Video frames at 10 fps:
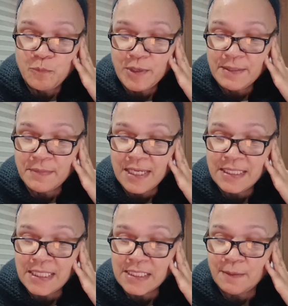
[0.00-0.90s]
we may
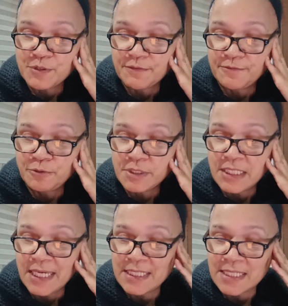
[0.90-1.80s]
need up to
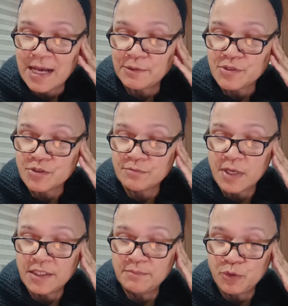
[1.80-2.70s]
48 hours to
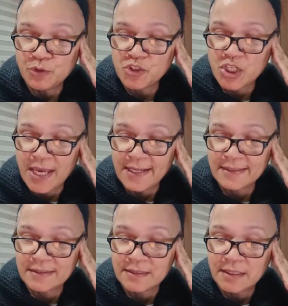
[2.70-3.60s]
run more
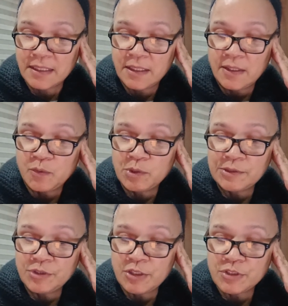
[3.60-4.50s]
checks.
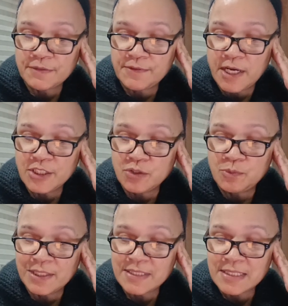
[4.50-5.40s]
We'll notify you
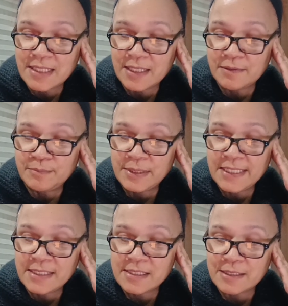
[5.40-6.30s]
once they're
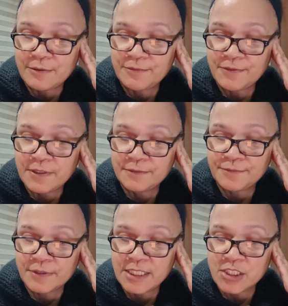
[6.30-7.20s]
complete, so feel
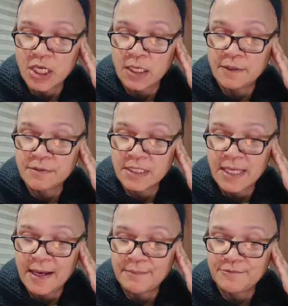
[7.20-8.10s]
free to close
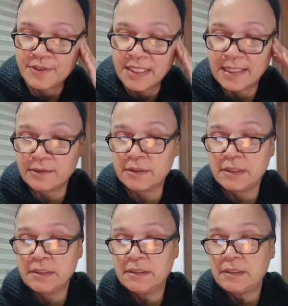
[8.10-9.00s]
the app for now.
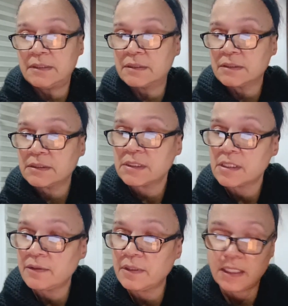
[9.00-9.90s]

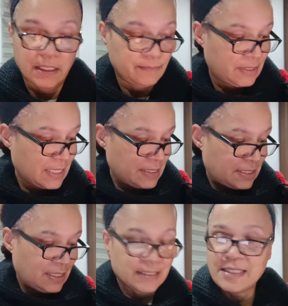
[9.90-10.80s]
So I'm
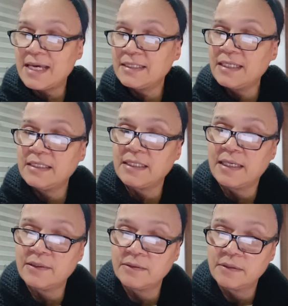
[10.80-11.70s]
guessing, is that it
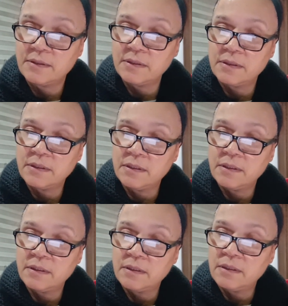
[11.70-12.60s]
now?
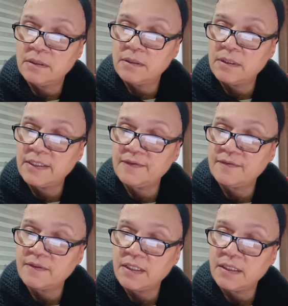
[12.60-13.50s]

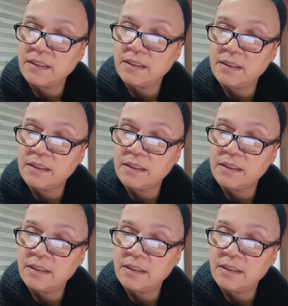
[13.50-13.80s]
Let's see.